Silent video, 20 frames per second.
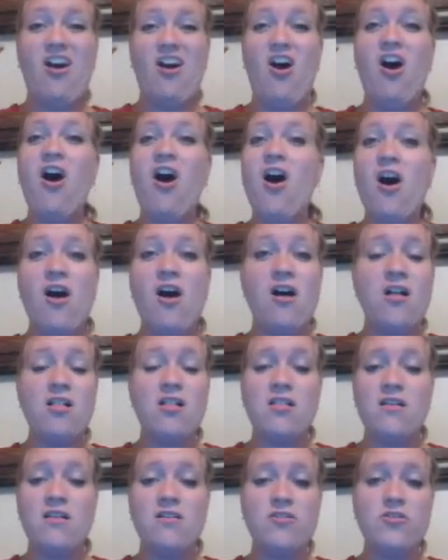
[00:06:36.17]

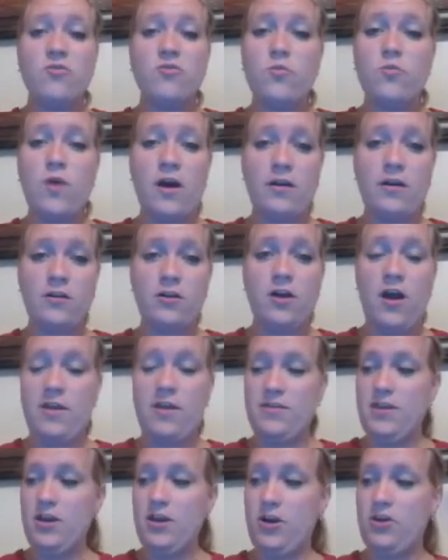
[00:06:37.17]
all the water
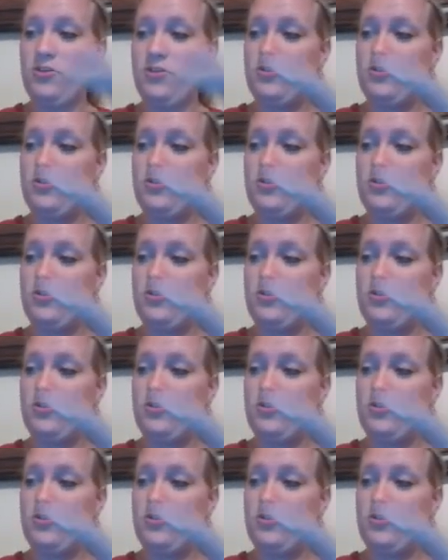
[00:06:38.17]
on the earth,